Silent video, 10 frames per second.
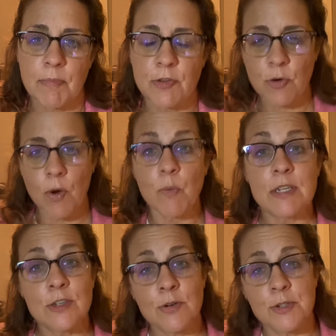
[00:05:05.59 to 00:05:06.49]
So what we
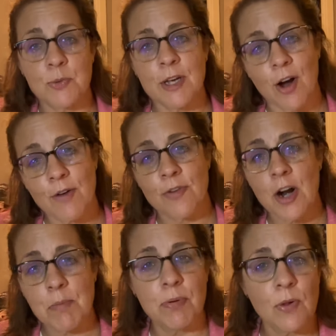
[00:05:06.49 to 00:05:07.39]
do is we offer
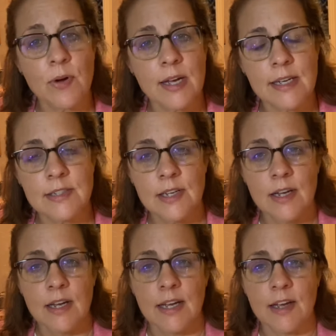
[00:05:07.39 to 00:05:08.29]
our employees,
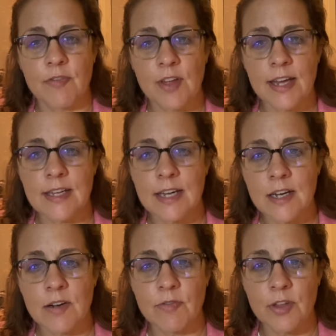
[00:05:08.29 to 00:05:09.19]
if they
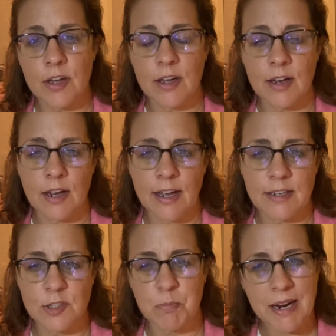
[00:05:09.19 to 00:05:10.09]
give the
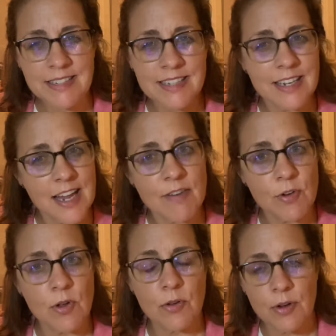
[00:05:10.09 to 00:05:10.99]
expected
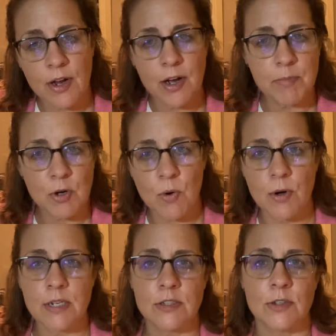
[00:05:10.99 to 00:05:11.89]
level
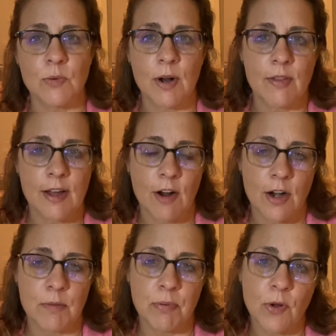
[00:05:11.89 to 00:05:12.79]
according to where they are
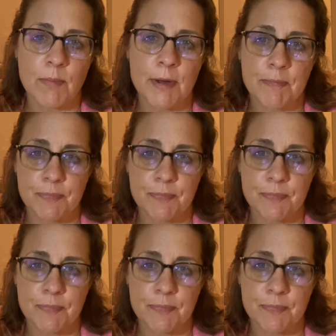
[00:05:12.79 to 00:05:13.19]
in employment,